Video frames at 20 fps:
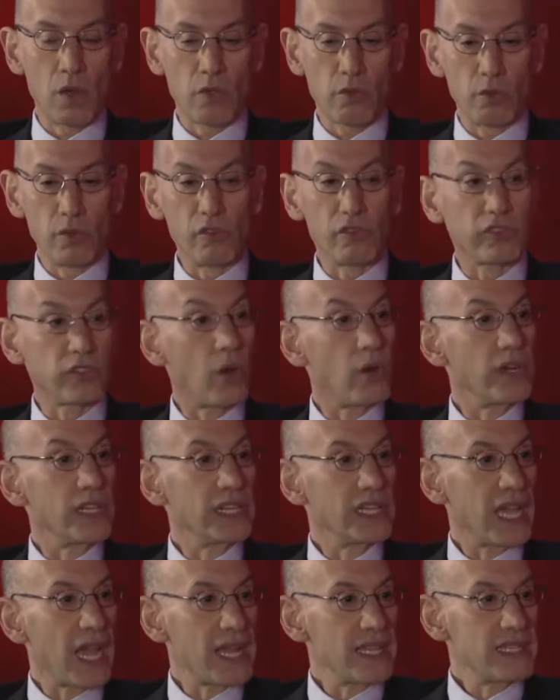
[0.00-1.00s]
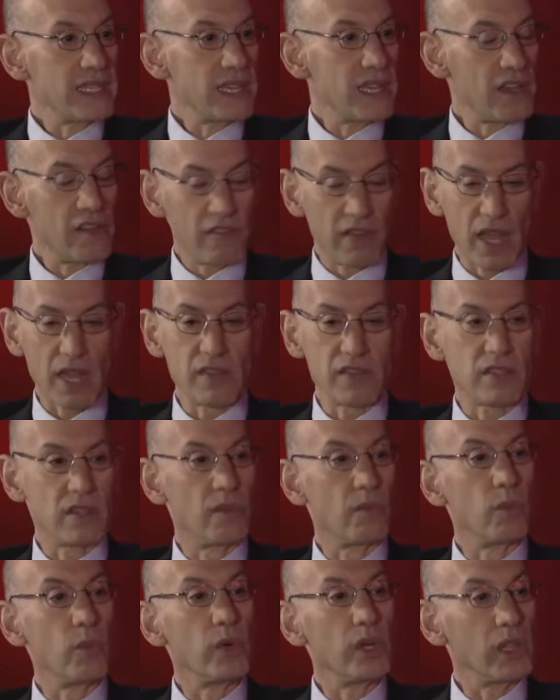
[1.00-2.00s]
through floating the idea, I've gotten
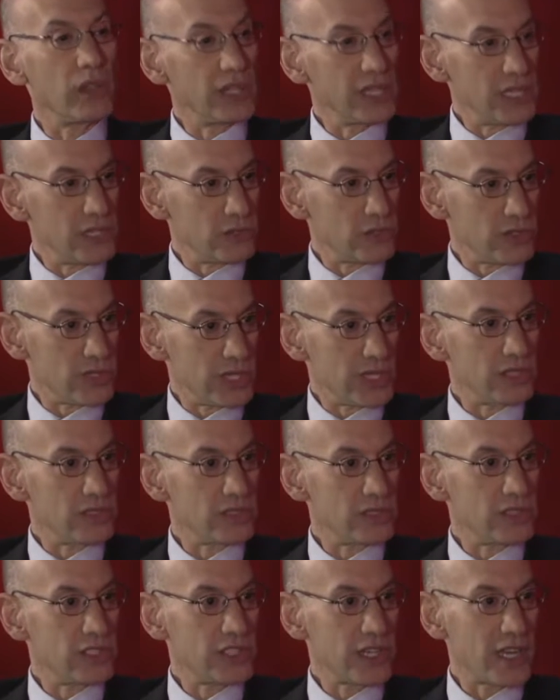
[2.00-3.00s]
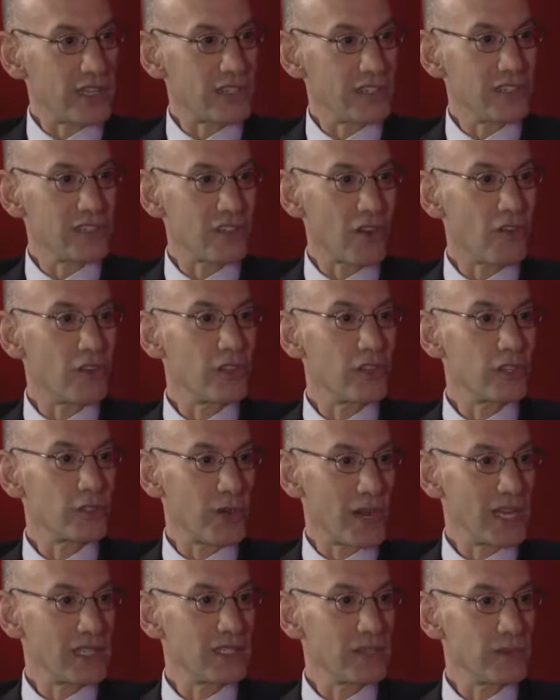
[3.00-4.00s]
some really interesting suggestions over the
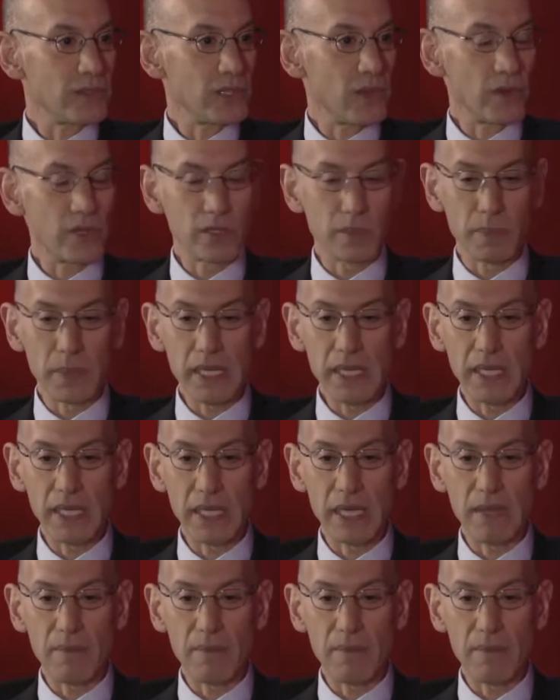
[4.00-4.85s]
transom, so to speak.